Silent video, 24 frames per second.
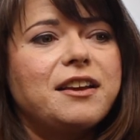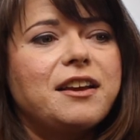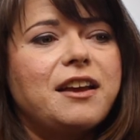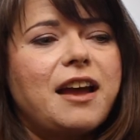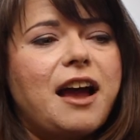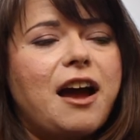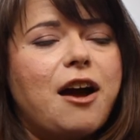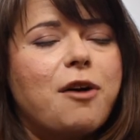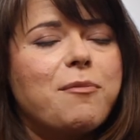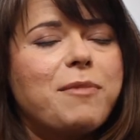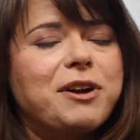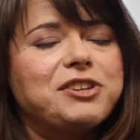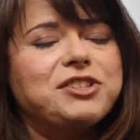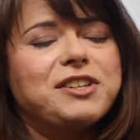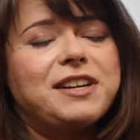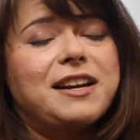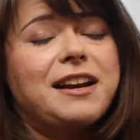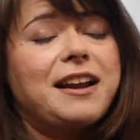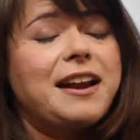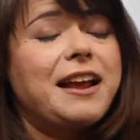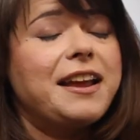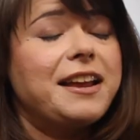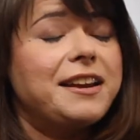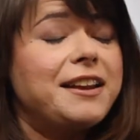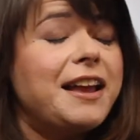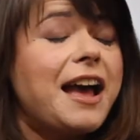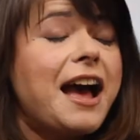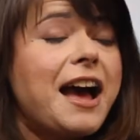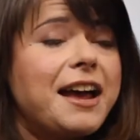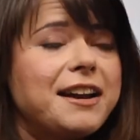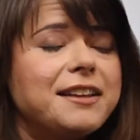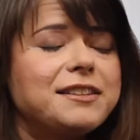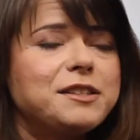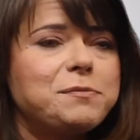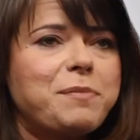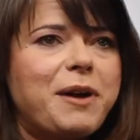how much it
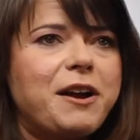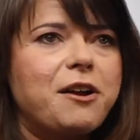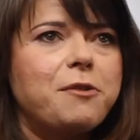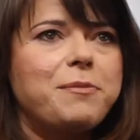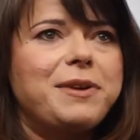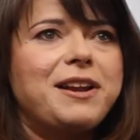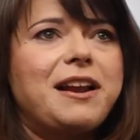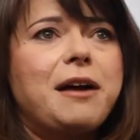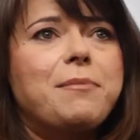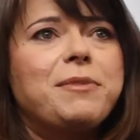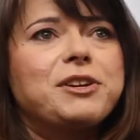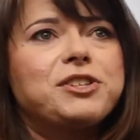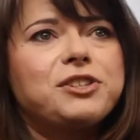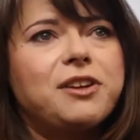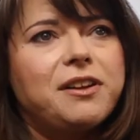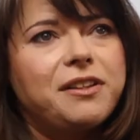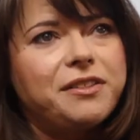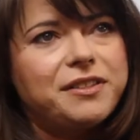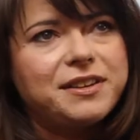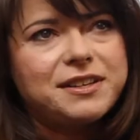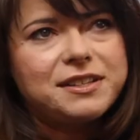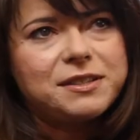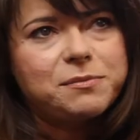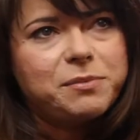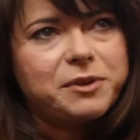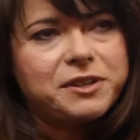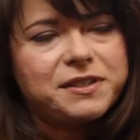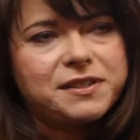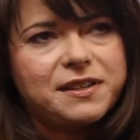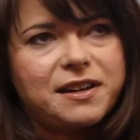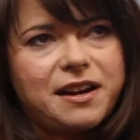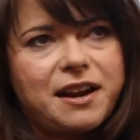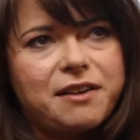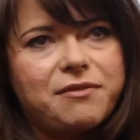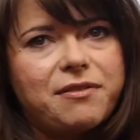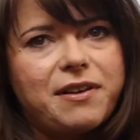had inspired me and how much all of these books
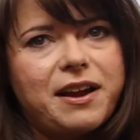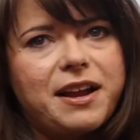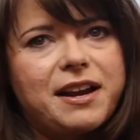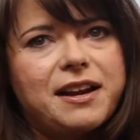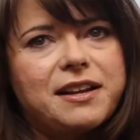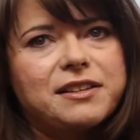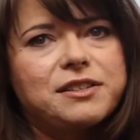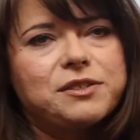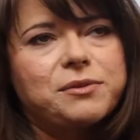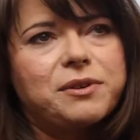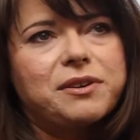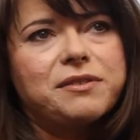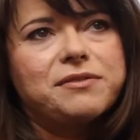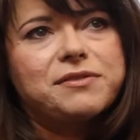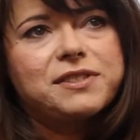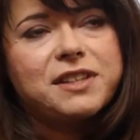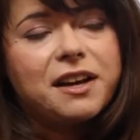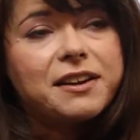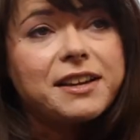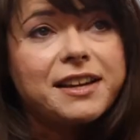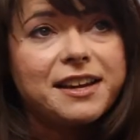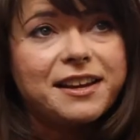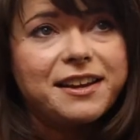that I'd read had sort of sunk